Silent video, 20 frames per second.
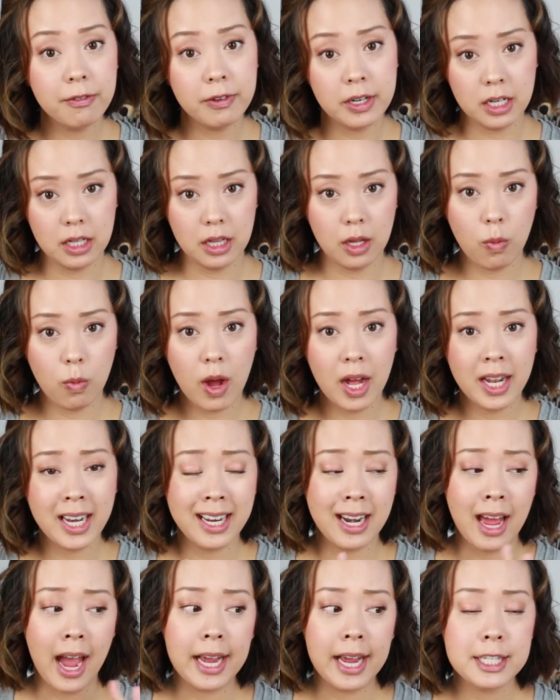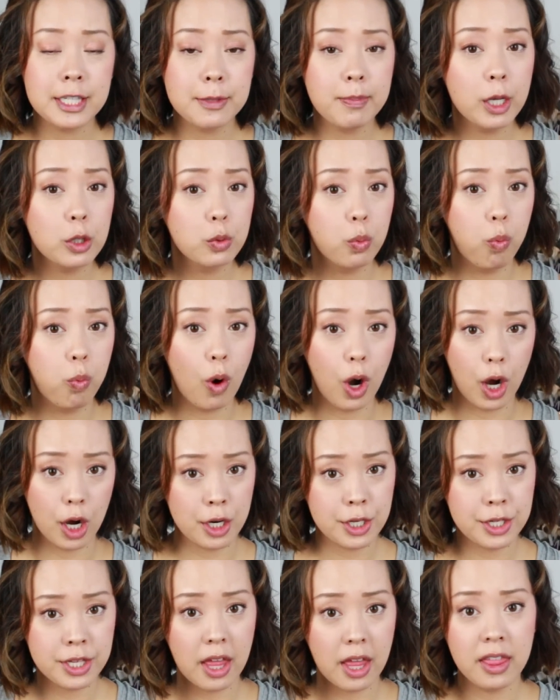the vanilla one and I smelled
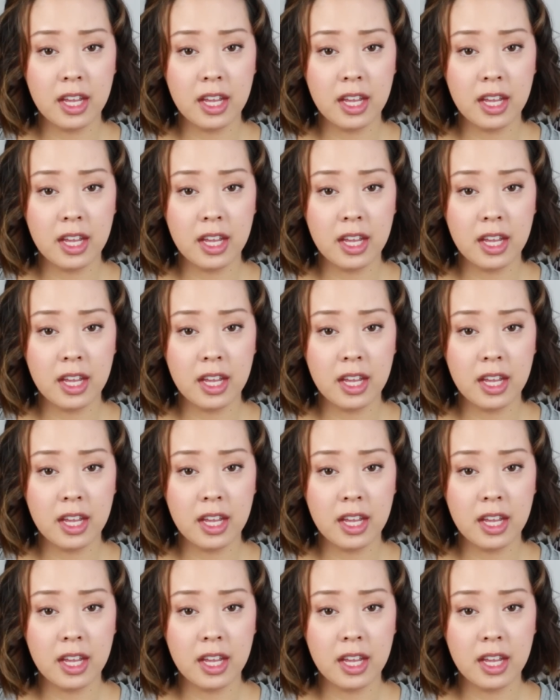worse